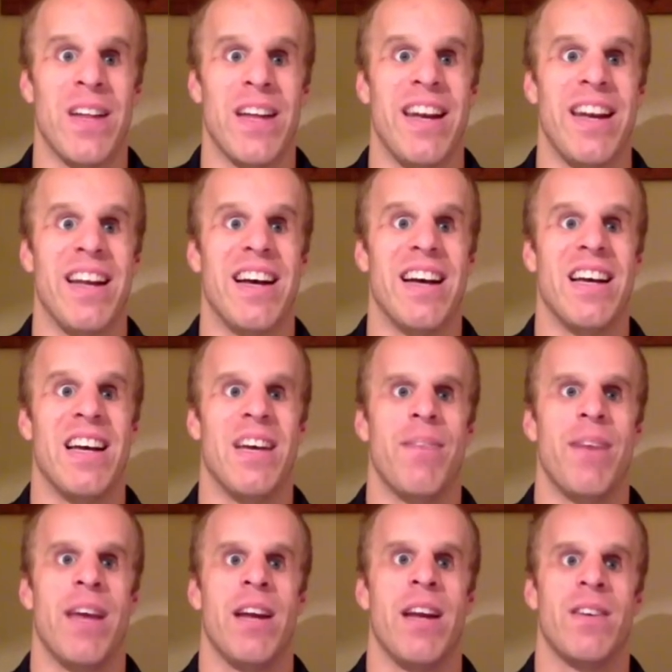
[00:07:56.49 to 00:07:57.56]
And
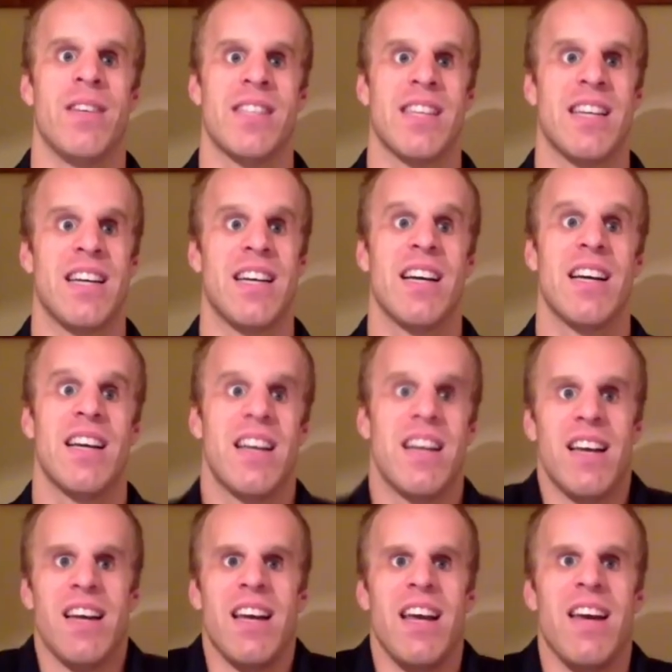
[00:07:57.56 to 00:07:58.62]
it was a
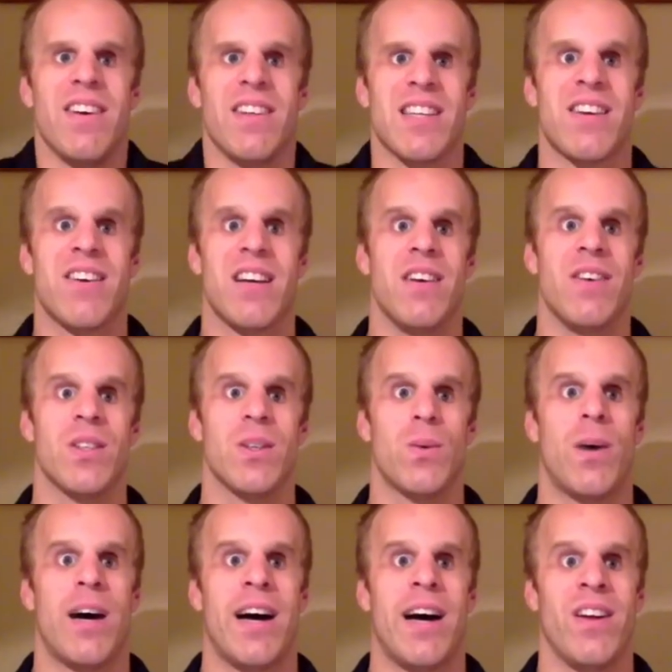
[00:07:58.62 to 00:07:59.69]

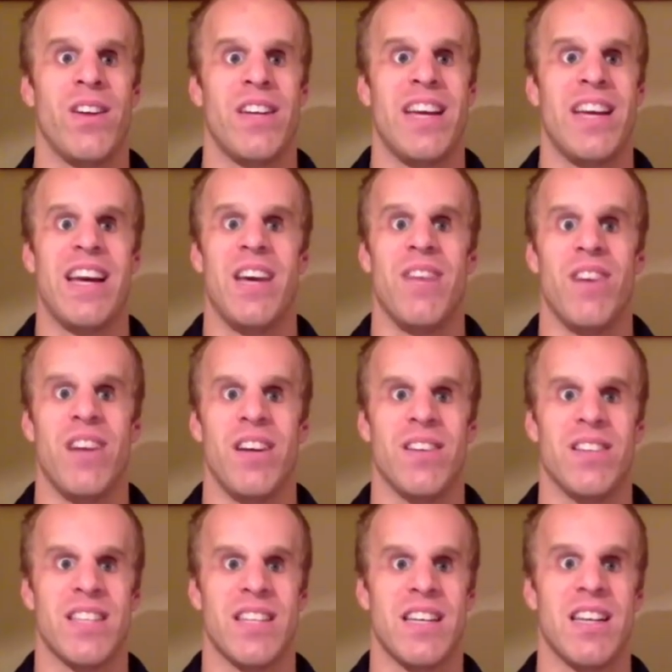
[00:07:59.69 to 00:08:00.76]
wild day, but it
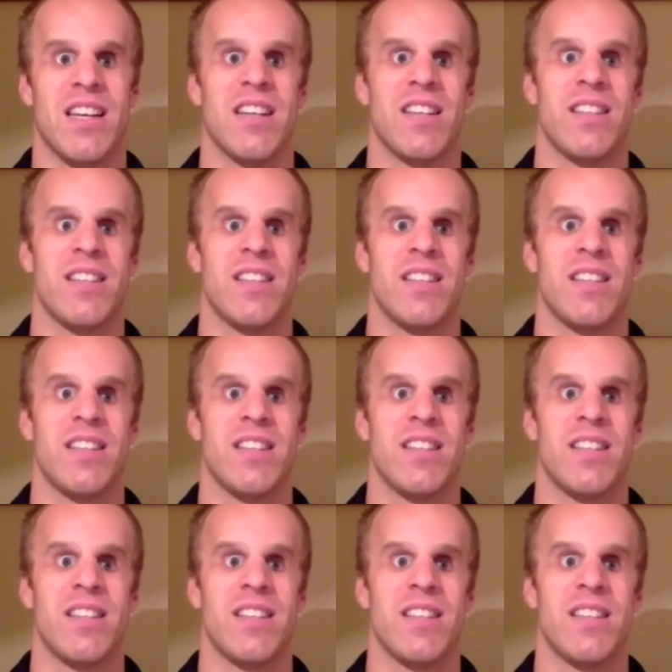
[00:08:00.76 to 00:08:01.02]
was a